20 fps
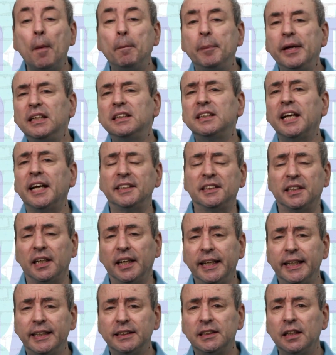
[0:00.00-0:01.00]
Big data
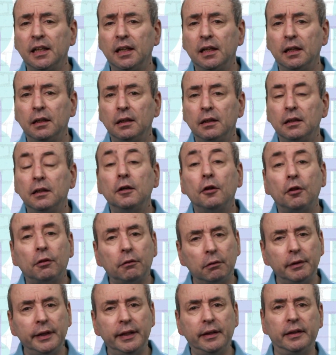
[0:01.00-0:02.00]
is
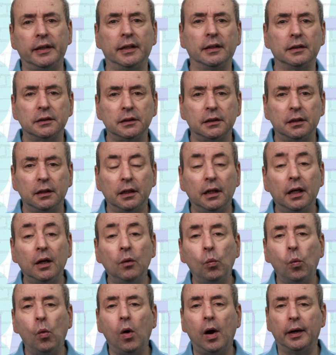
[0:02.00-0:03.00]
three things
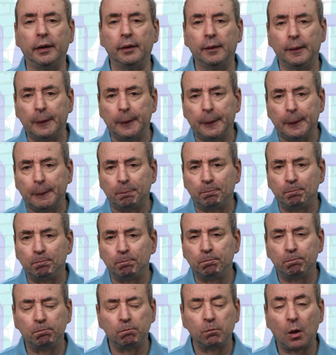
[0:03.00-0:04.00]
in one.
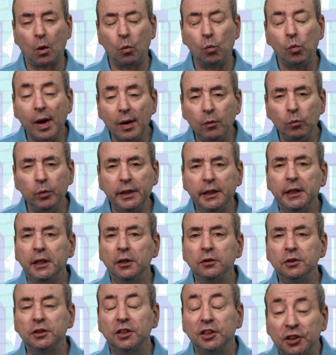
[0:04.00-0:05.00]
When we
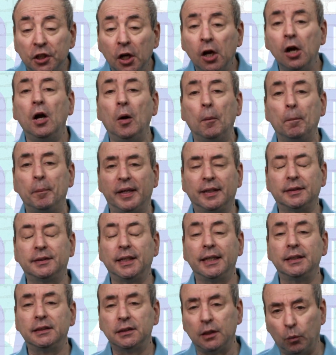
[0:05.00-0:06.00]
use the term big
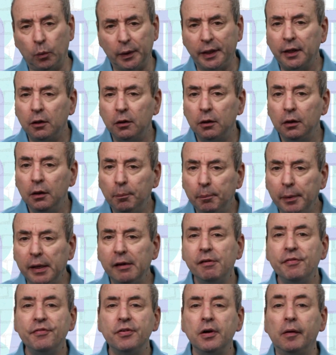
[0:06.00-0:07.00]
data, we could
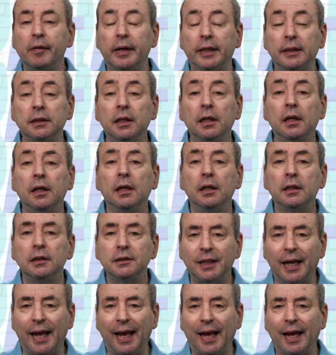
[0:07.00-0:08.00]
be referring
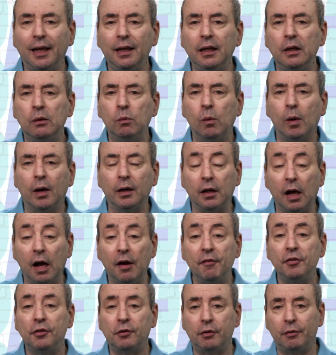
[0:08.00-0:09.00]
to any one
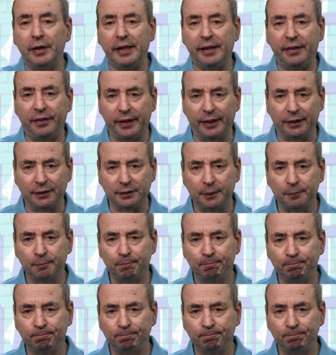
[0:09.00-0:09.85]
of three things.